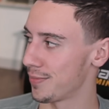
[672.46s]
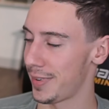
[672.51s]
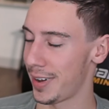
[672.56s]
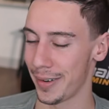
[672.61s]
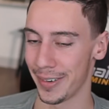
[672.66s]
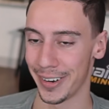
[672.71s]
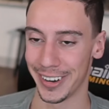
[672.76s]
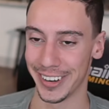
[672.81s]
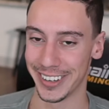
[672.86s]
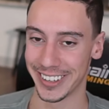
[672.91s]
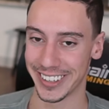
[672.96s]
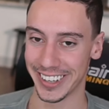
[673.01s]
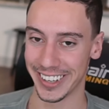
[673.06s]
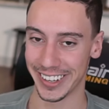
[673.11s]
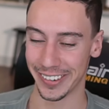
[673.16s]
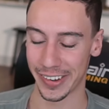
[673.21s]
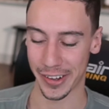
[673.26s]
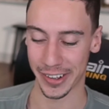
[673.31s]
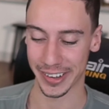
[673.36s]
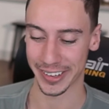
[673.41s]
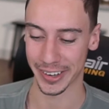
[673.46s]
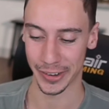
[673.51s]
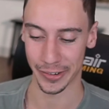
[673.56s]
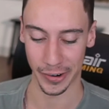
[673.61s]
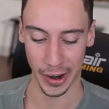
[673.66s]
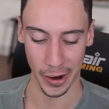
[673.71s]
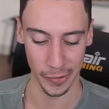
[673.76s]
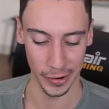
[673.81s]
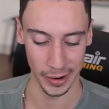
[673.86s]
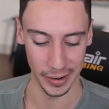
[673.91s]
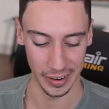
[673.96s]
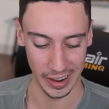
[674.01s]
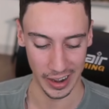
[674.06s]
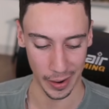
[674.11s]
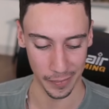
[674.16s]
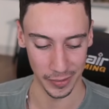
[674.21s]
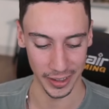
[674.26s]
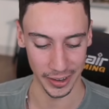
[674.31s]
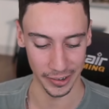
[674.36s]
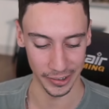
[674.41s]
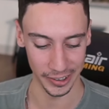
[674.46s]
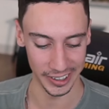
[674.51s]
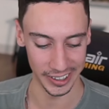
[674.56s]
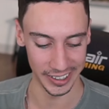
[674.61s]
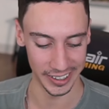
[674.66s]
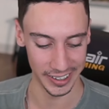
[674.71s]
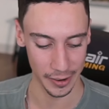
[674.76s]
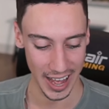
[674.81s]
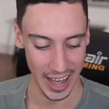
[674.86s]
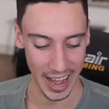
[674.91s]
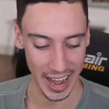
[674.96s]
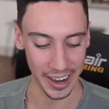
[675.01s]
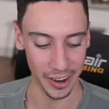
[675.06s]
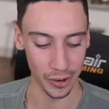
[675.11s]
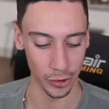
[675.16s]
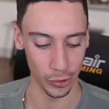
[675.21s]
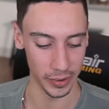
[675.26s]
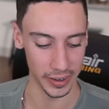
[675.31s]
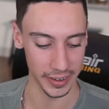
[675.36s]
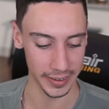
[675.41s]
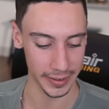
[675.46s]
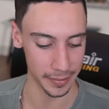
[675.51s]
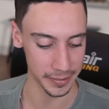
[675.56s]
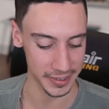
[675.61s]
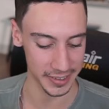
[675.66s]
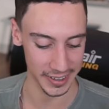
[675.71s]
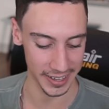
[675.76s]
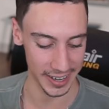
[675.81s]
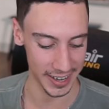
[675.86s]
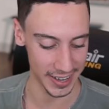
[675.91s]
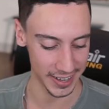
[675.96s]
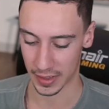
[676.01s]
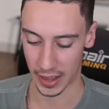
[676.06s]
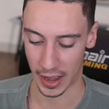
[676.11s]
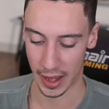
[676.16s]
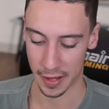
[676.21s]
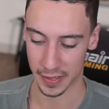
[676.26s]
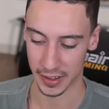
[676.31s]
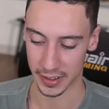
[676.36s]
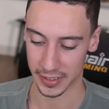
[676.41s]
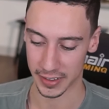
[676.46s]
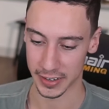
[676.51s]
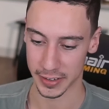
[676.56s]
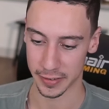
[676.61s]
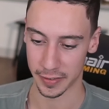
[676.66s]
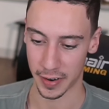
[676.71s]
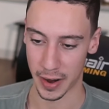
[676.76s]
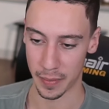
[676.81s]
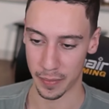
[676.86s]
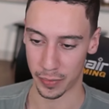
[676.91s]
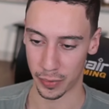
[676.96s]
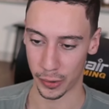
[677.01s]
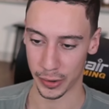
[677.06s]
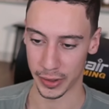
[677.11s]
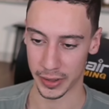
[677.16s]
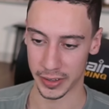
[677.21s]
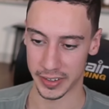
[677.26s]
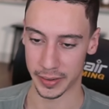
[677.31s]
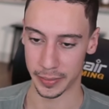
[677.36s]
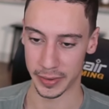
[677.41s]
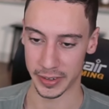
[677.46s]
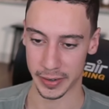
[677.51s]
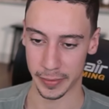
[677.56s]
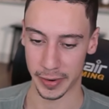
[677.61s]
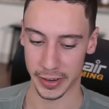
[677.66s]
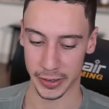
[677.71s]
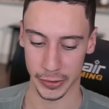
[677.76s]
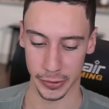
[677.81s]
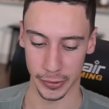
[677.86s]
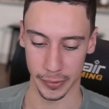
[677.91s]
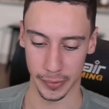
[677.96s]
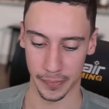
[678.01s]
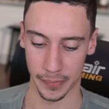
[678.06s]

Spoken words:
Maybe not OCD. Maybe that's not the right word. I'm a little anal when it comes to that. I think that it's very important to be symmetrical.